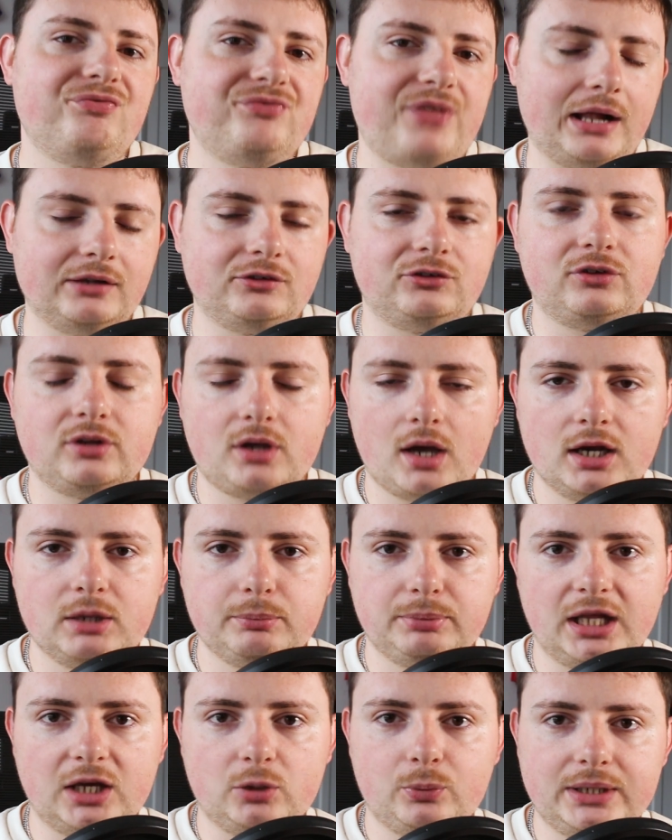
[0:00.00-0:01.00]
that's the kind of
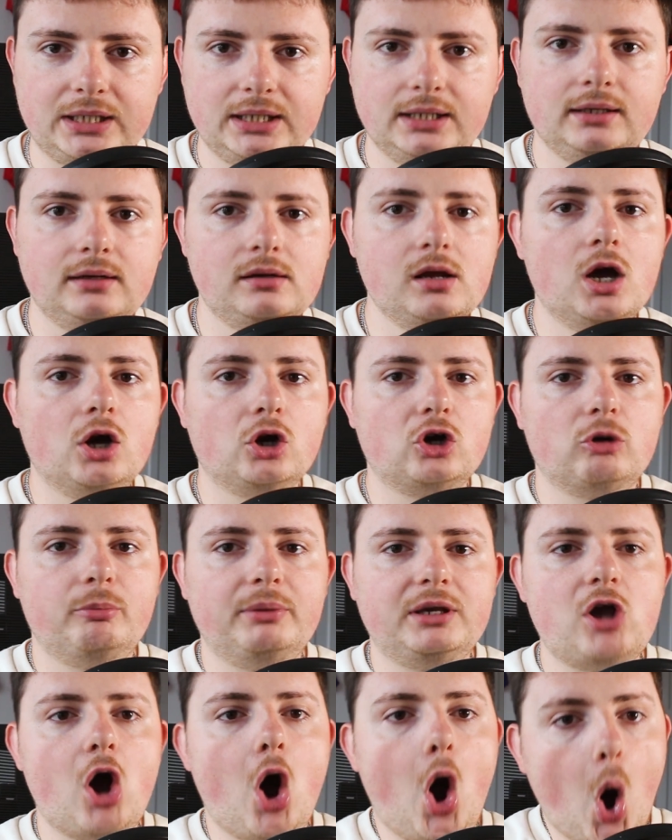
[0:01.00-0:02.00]
player we needed
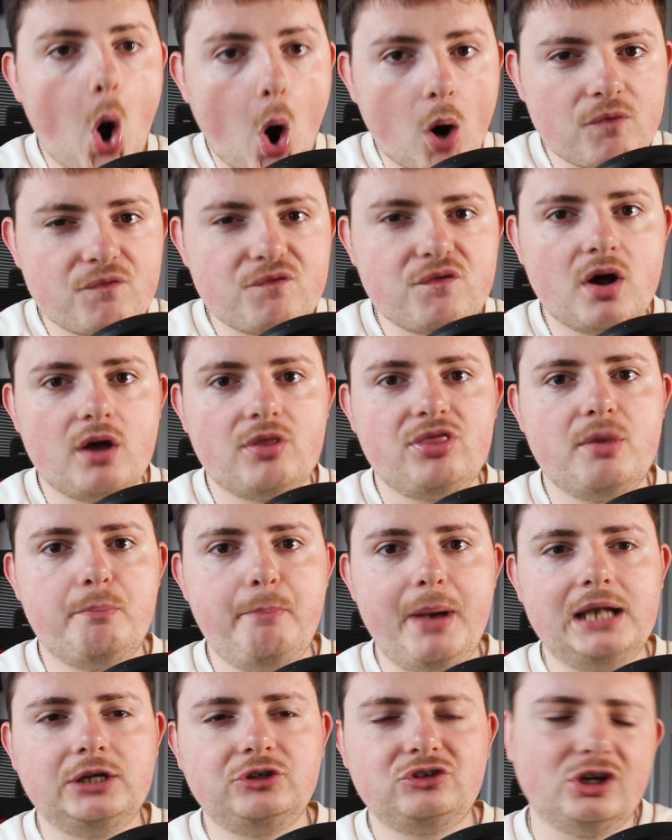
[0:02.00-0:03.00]
coming off the
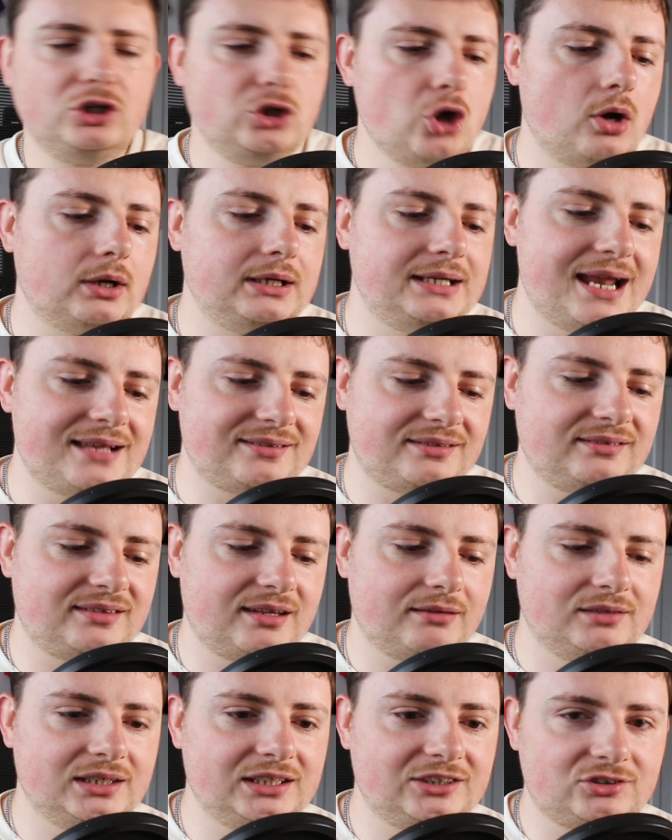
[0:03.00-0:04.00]
bench, not
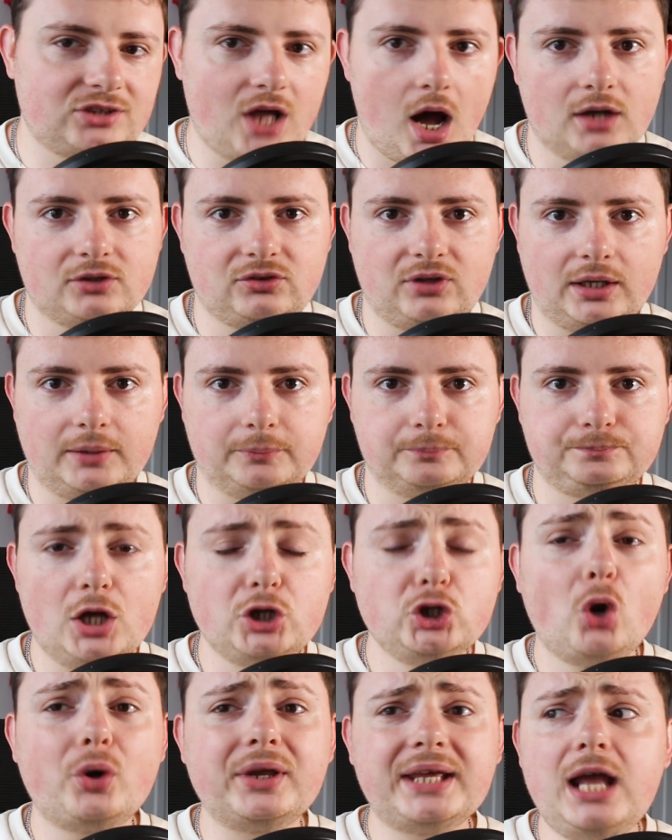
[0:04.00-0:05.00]
necessarily starting.
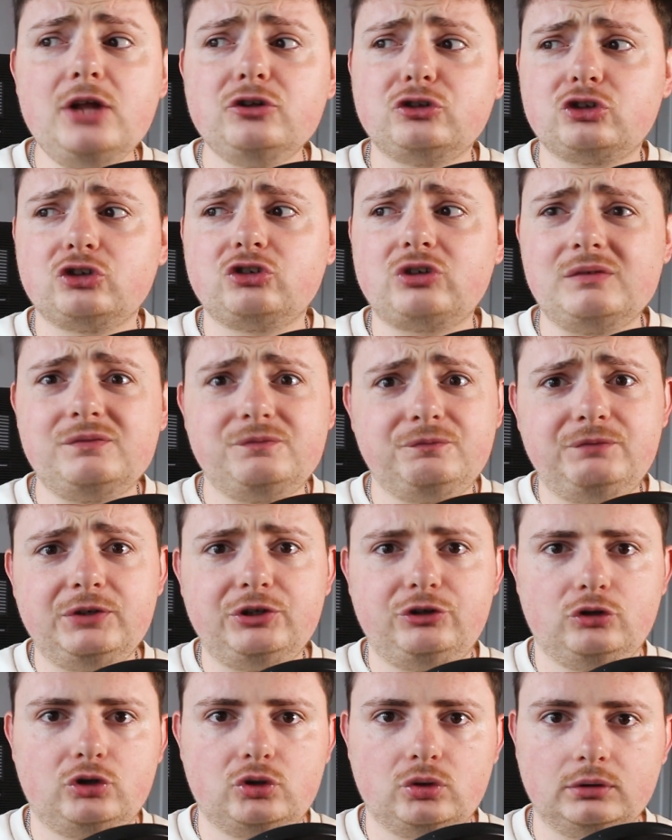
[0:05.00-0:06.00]
Not against such a
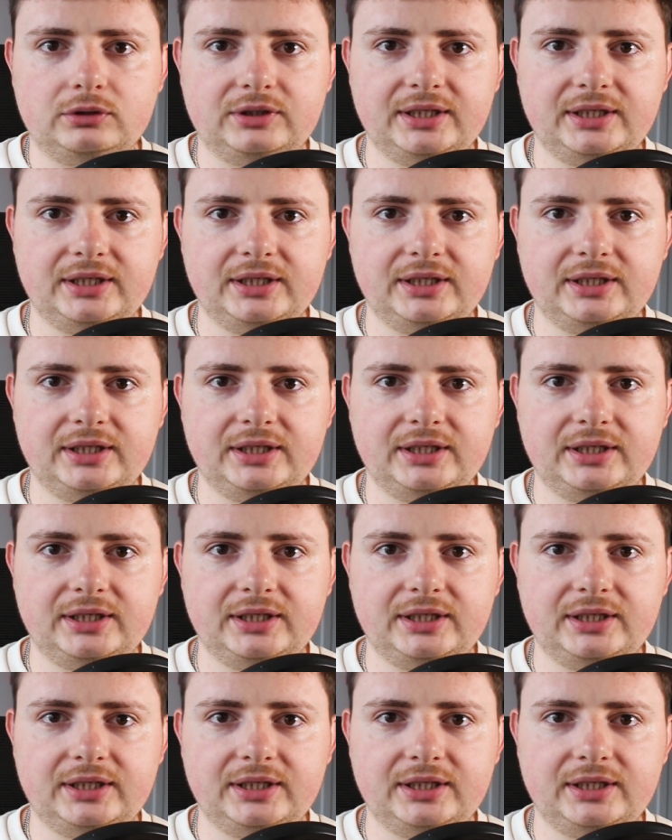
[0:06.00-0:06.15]
physical